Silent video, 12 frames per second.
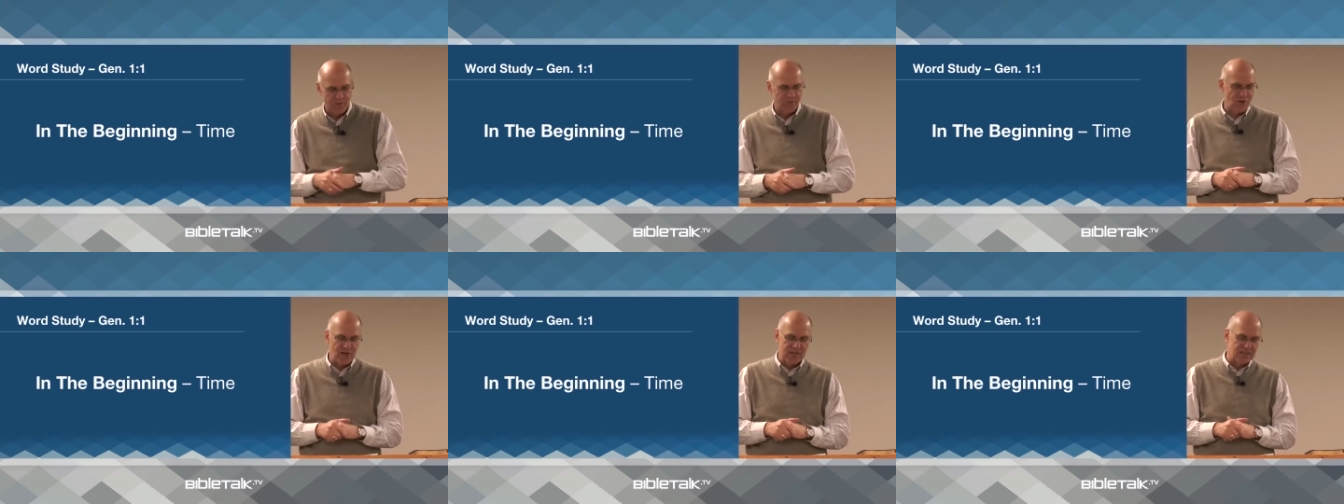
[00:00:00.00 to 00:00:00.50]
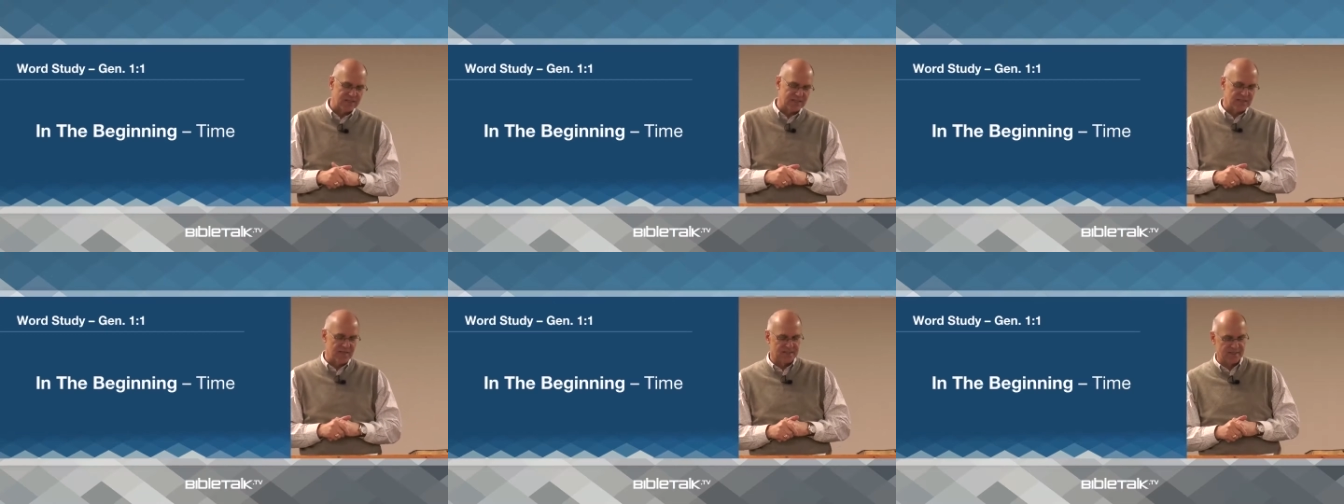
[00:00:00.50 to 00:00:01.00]
of
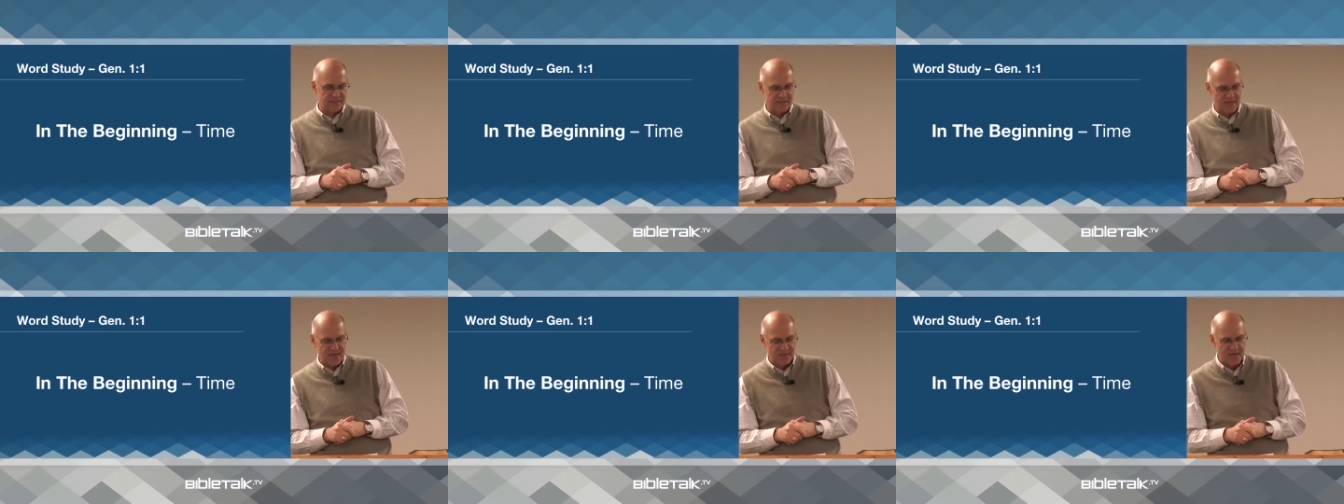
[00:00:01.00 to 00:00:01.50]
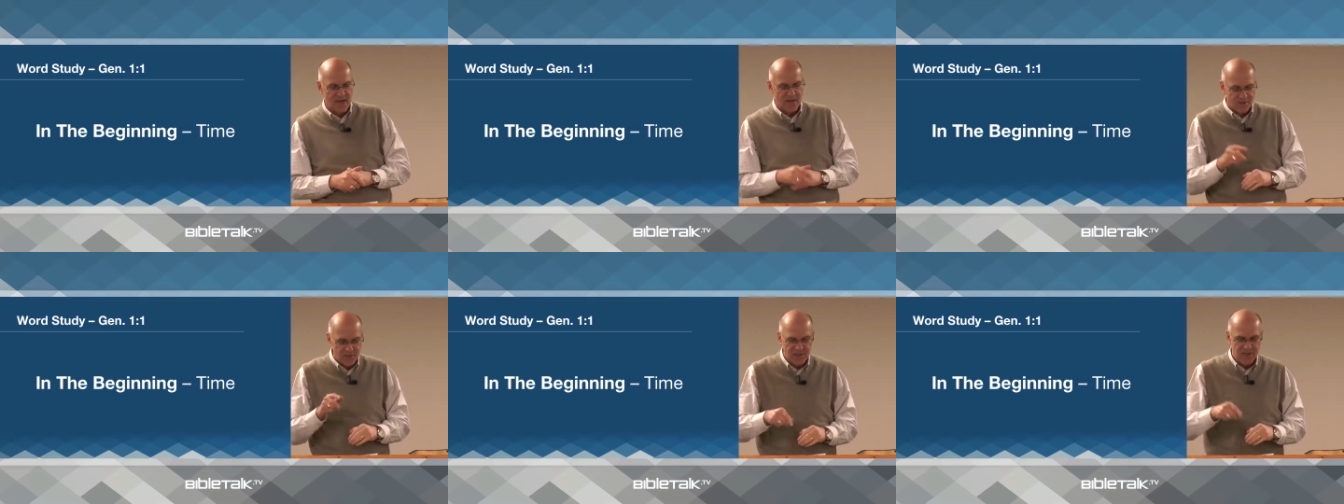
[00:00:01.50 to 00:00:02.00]
Genesis is. It says,
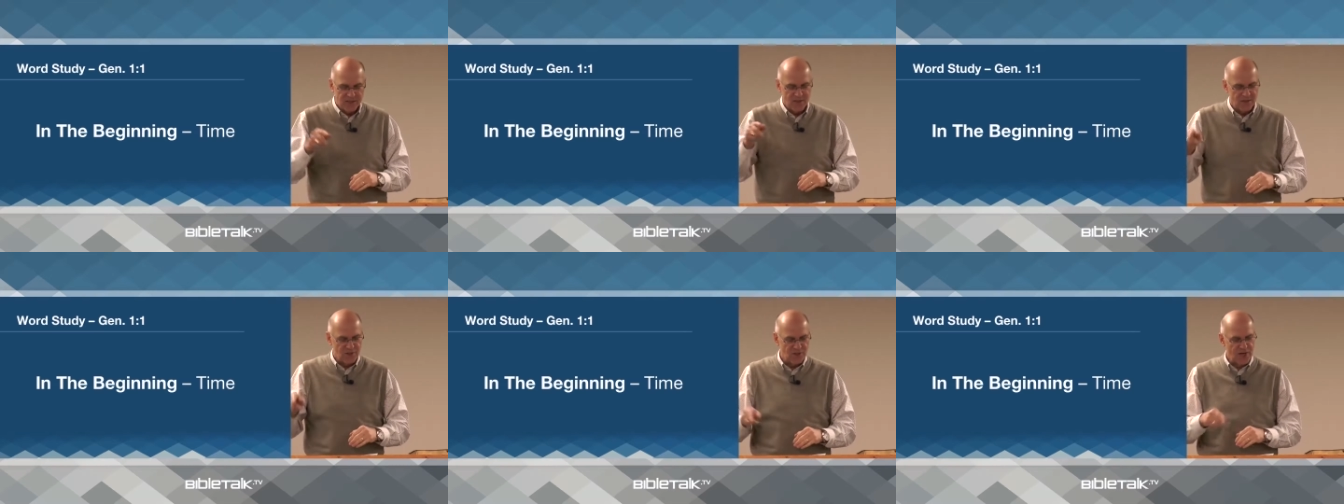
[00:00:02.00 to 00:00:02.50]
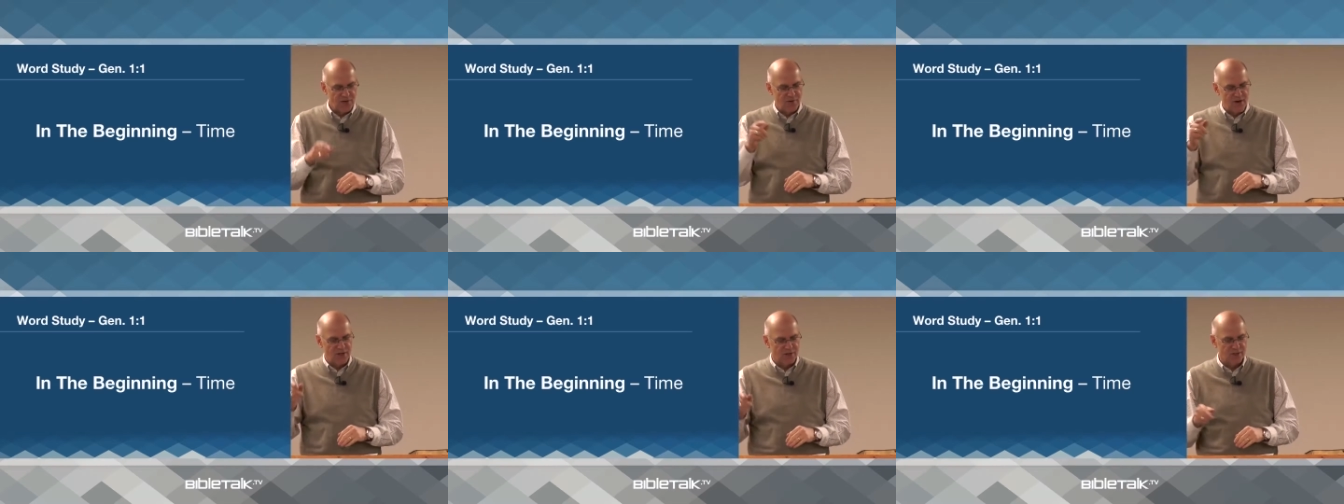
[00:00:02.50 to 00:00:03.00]
"These are the
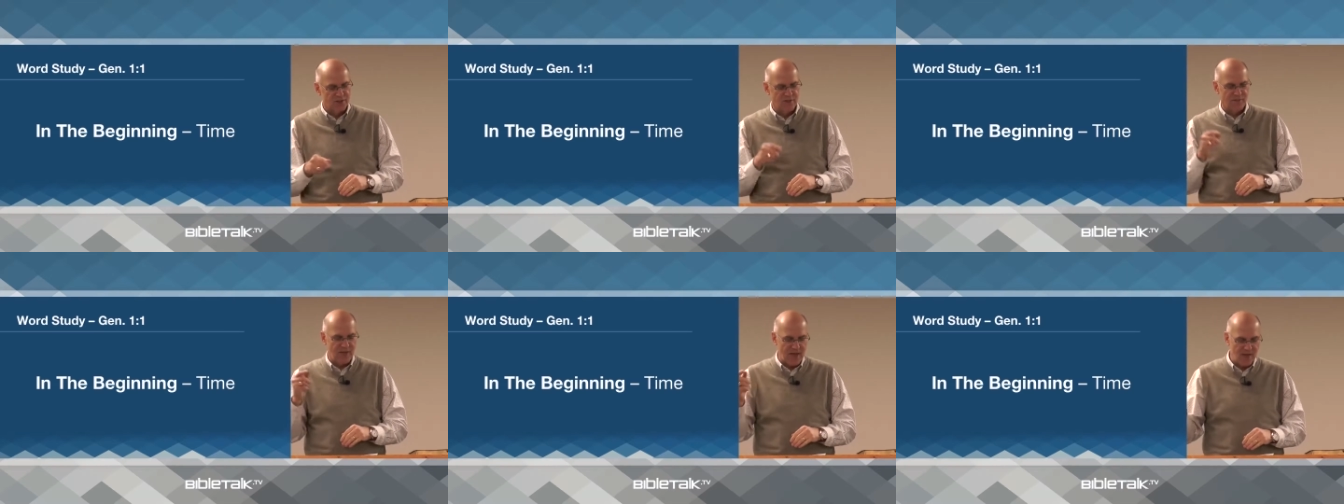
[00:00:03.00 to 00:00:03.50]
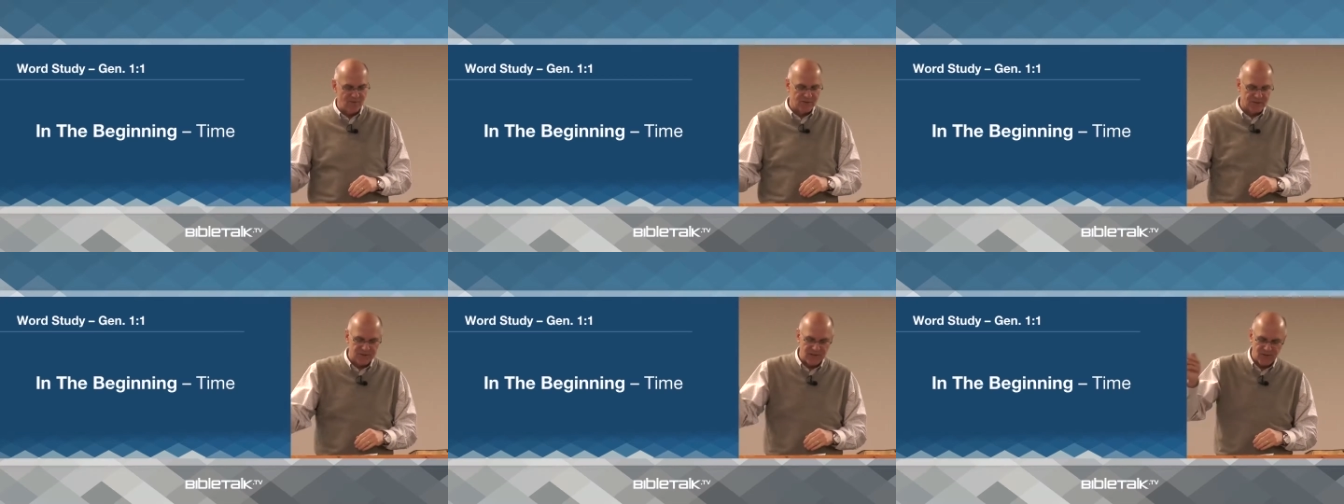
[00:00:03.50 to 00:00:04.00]
generations of the
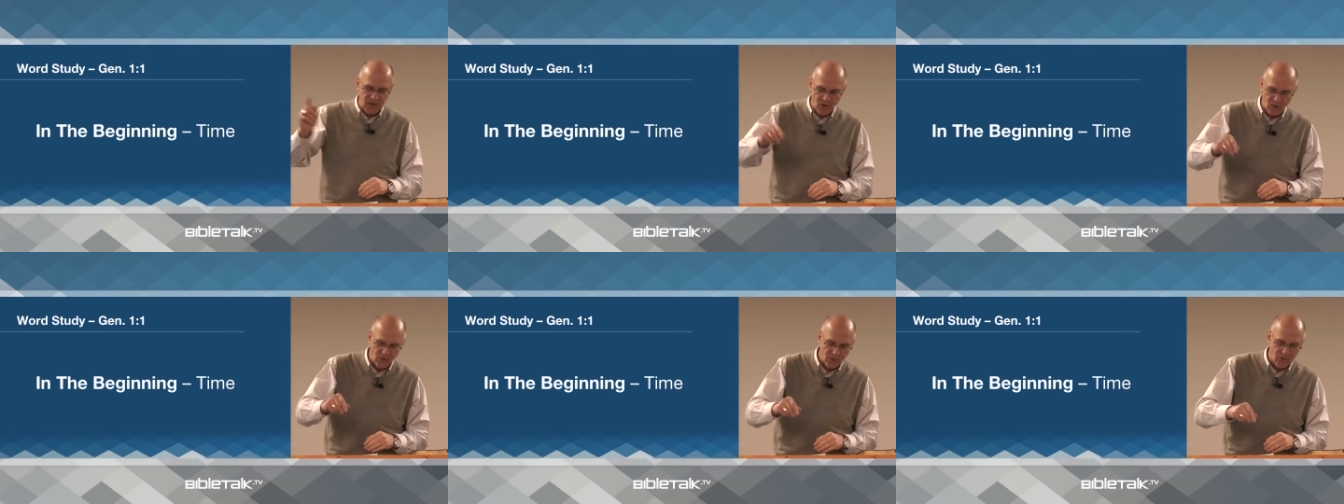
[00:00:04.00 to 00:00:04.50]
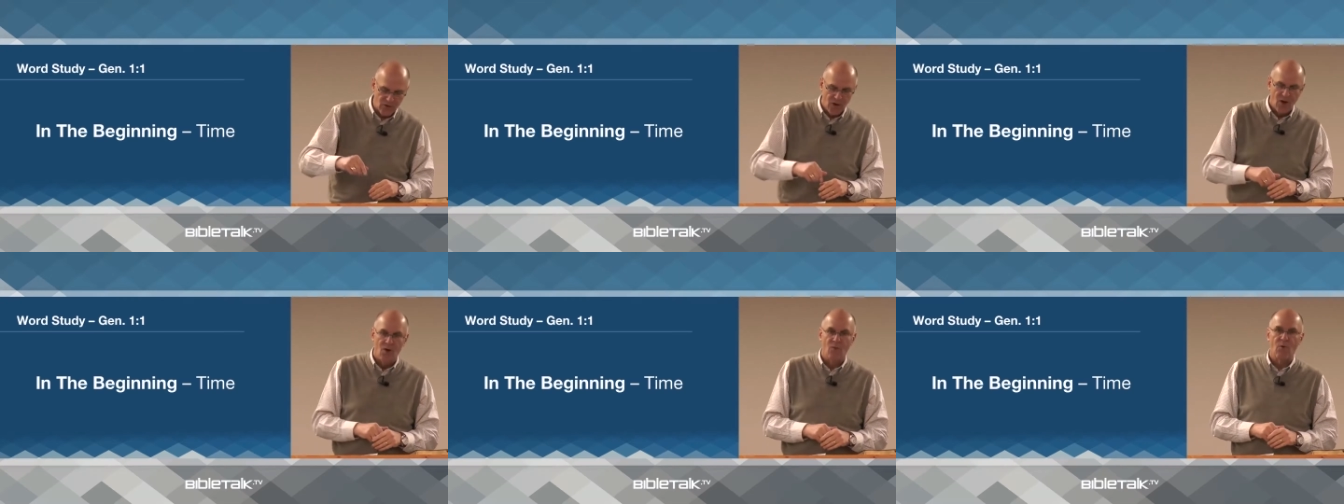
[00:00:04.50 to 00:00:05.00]
heavens and the earth
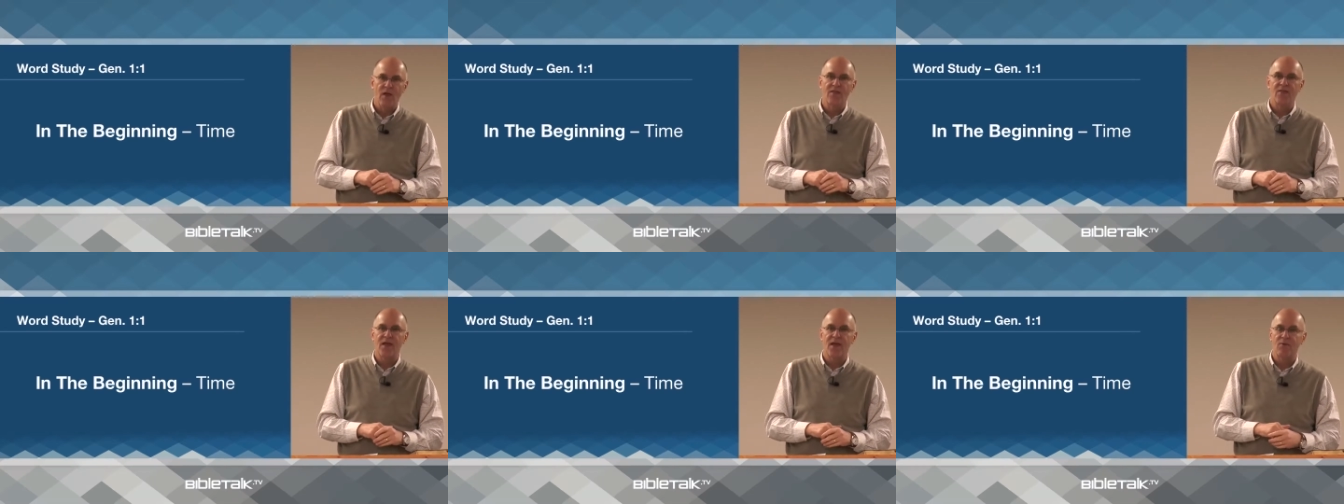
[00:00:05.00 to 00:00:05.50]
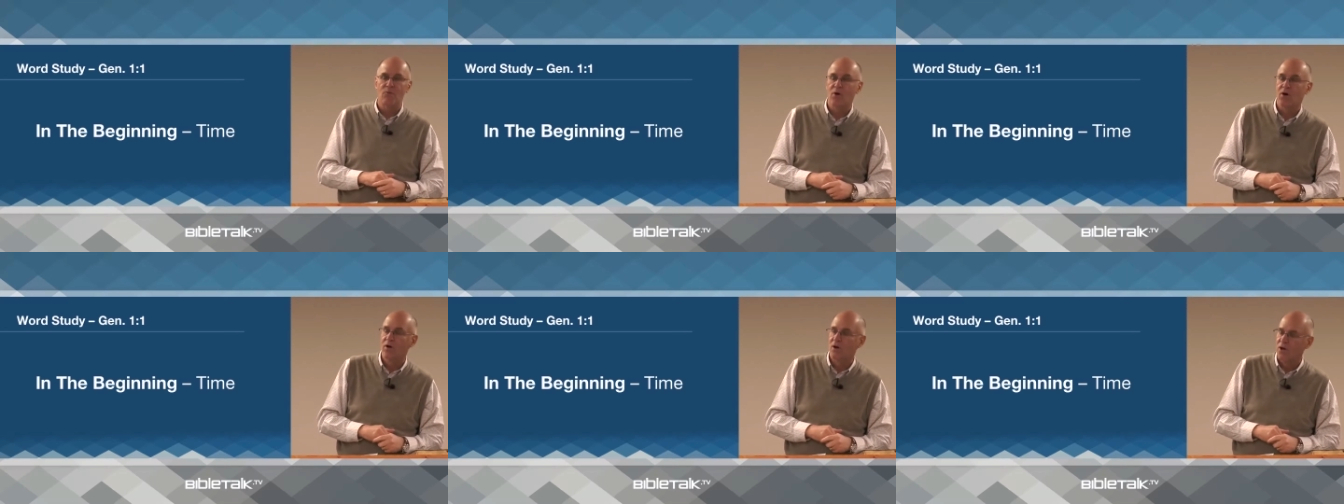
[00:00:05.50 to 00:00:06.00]
when they
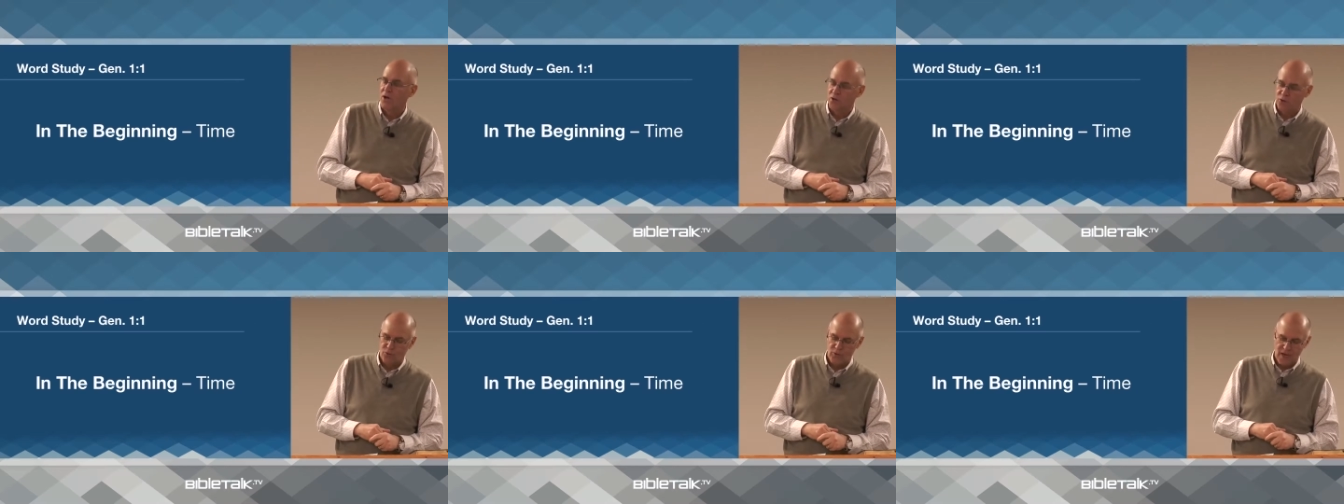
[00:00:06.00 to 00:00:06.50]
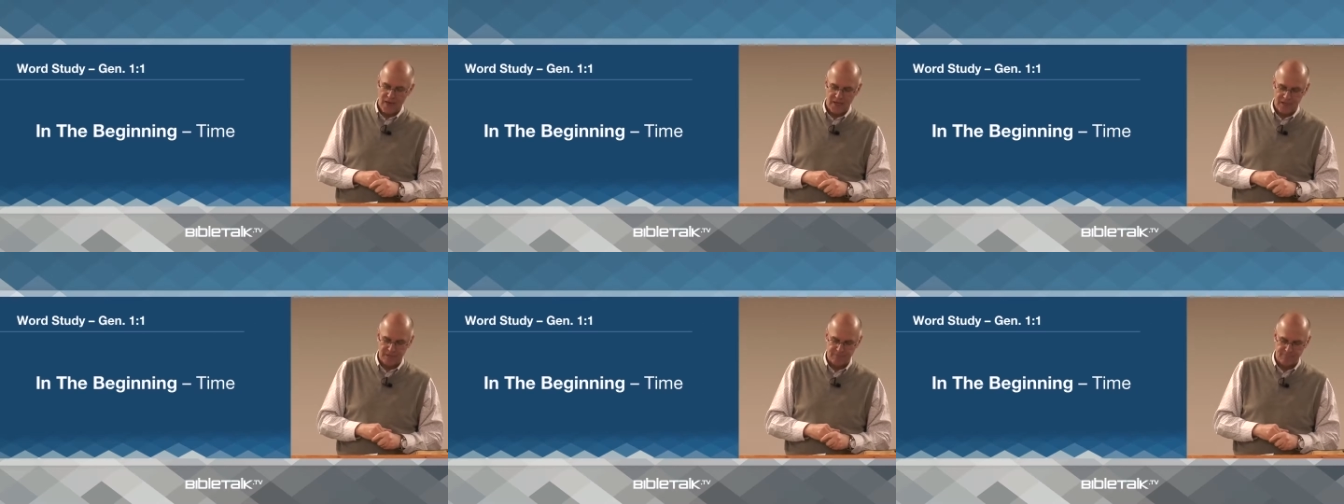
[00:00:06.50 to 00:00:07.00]
were
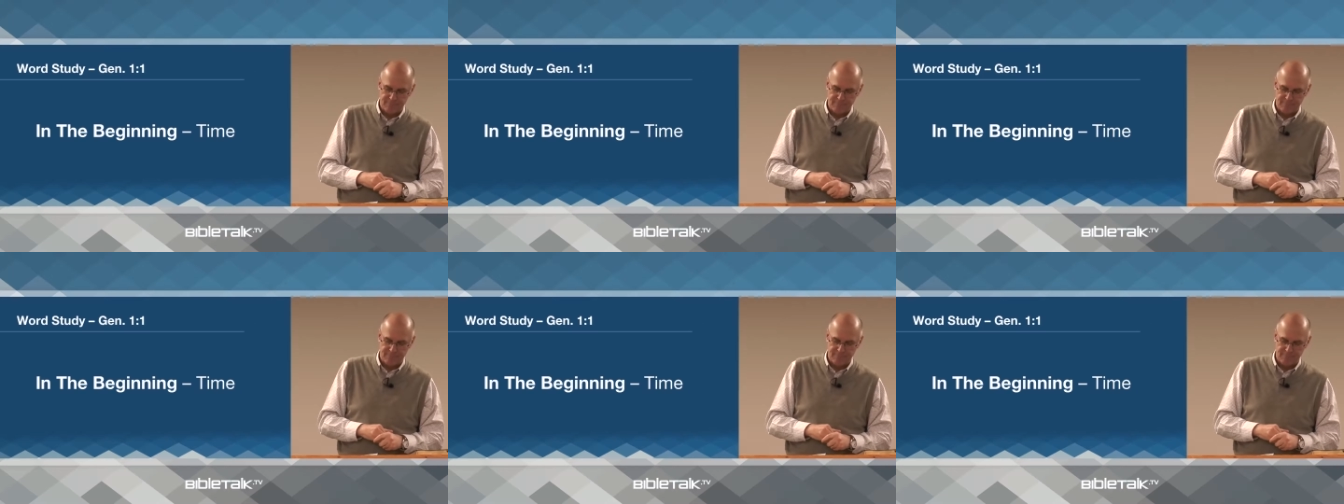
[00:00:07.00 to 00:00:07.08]
created."